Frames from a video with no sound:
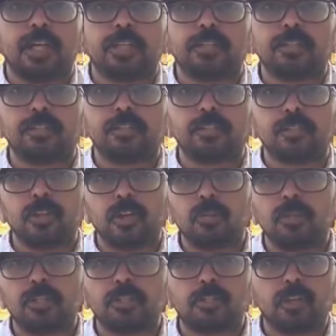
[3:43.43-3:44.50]
his
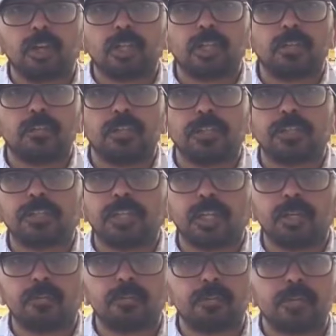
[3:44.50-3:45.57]
normal stock delivery's
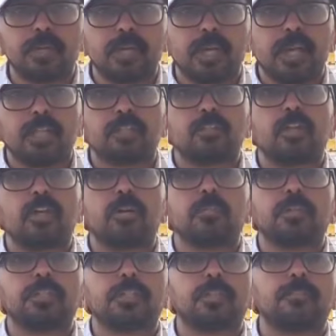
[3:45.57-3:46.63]
grip is not
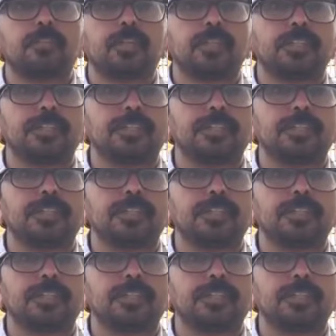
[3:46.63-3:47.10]
much different.